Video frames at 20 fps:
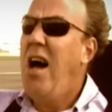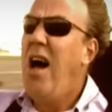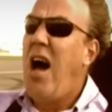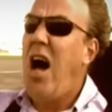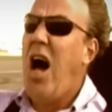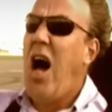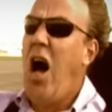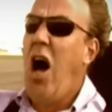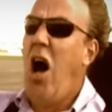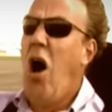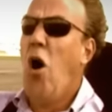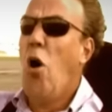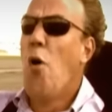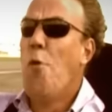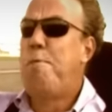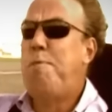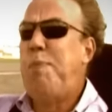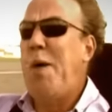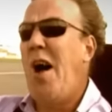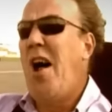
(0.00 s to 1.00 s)
Oh,
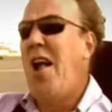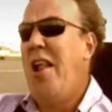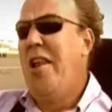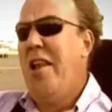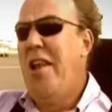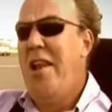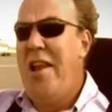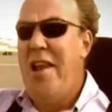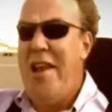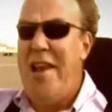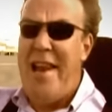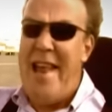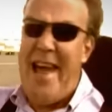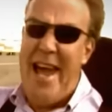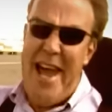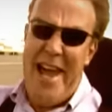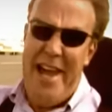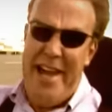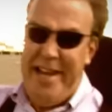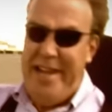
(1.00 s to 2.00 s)

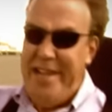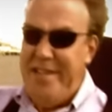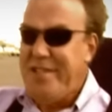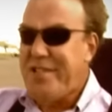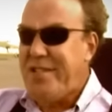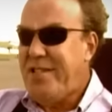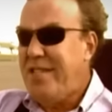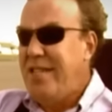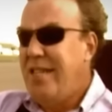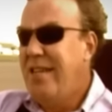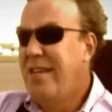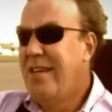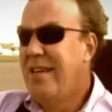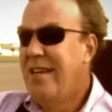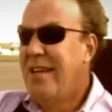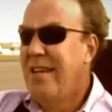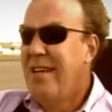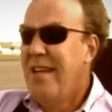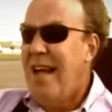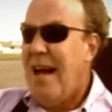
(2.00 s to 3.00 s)
please!
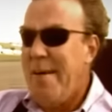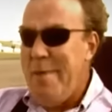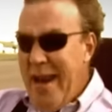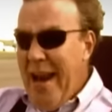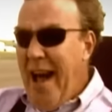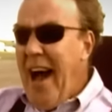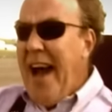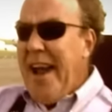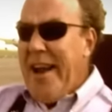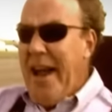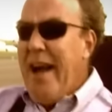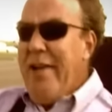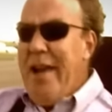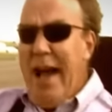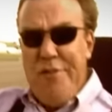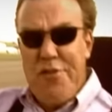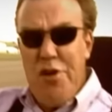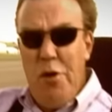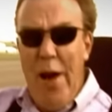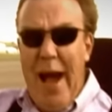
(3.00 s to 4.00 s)
I mean, I don't
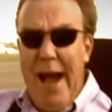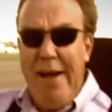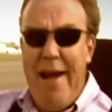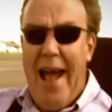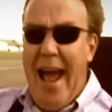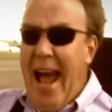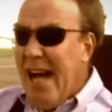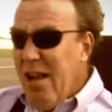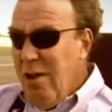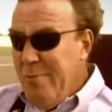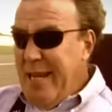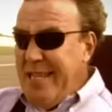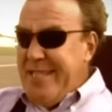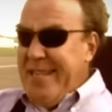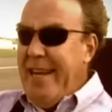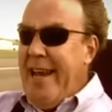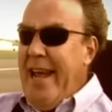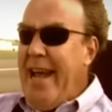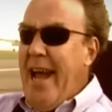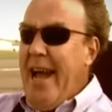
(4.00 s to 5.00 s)
have to wear a helmet
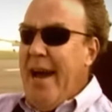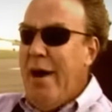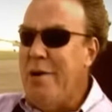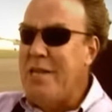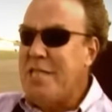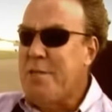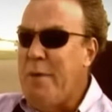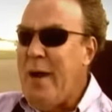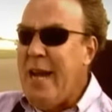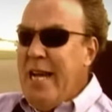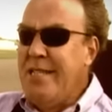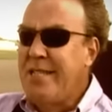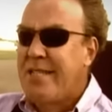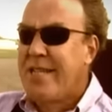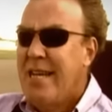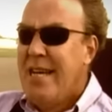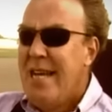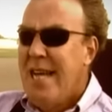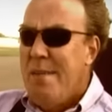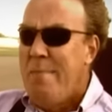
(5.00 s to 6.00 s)
in here, which means
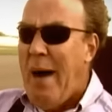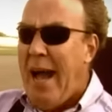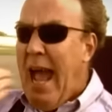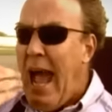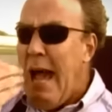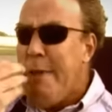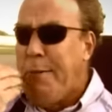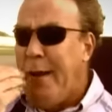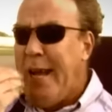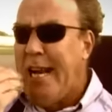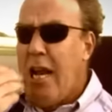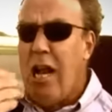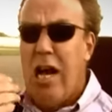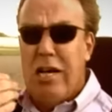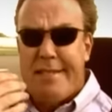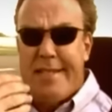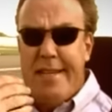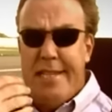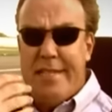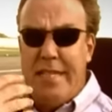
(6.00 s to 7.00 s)
my
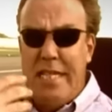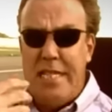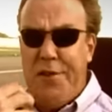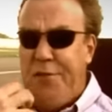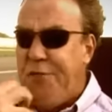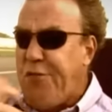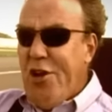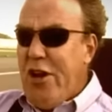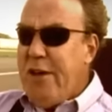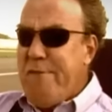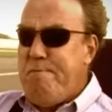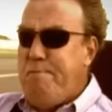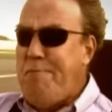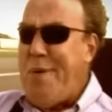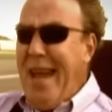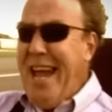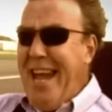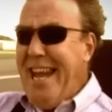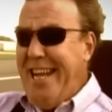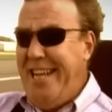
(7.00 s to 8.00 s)
epiglottis is full of
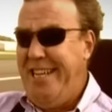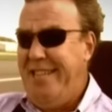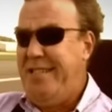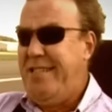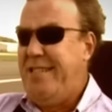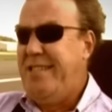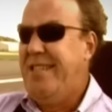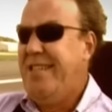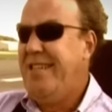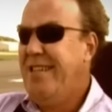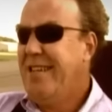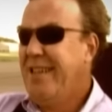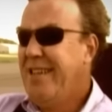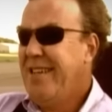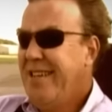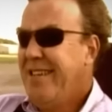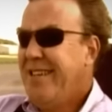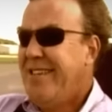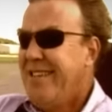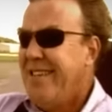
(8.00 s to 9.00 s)
bees.
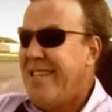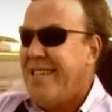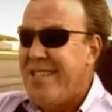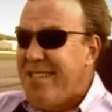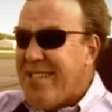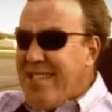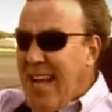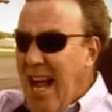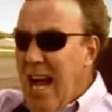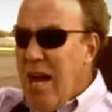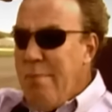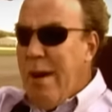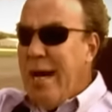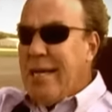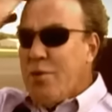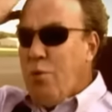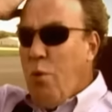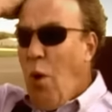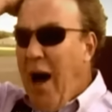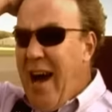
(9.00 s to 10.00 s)
And there's so
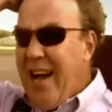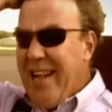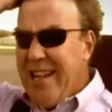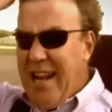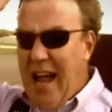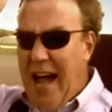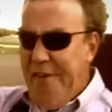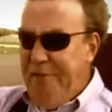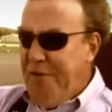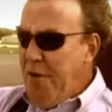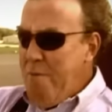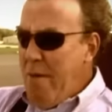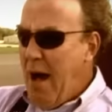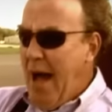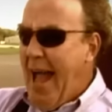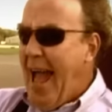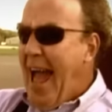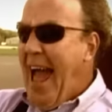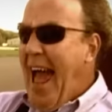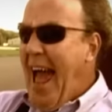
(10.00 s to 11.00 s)
much wildlife in my
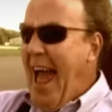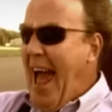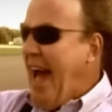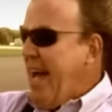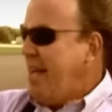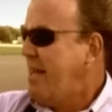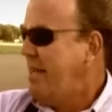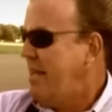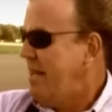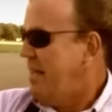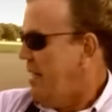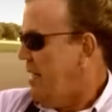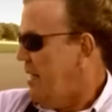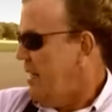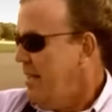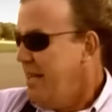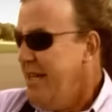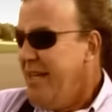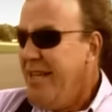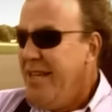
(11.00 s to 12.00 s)
hair,
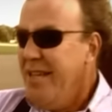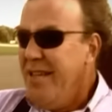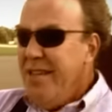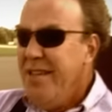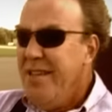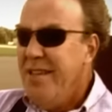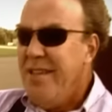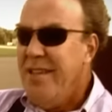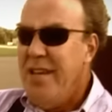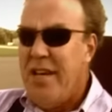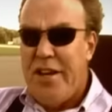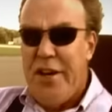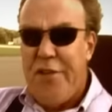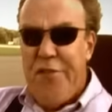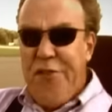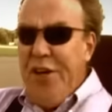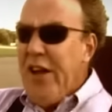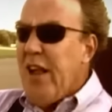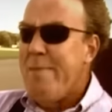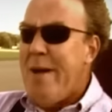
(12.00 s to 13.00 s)
you could
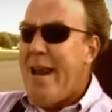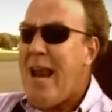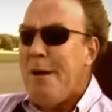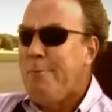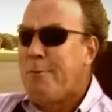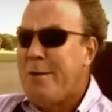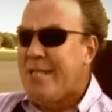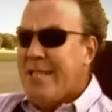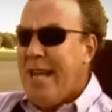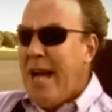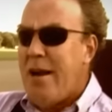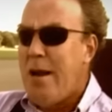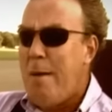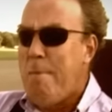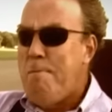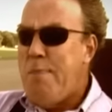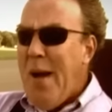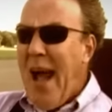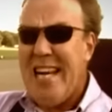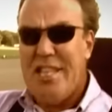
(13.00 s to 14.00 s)
film an episode of
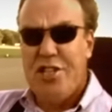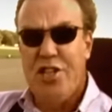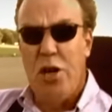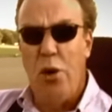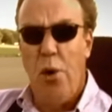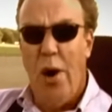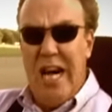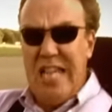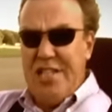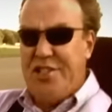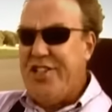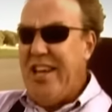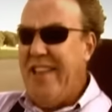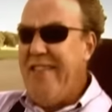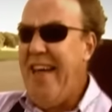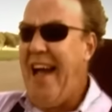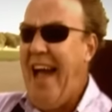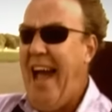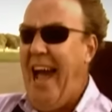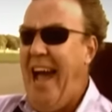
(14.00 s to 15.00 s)
Badger Watch in
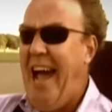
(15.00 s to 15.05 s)
there.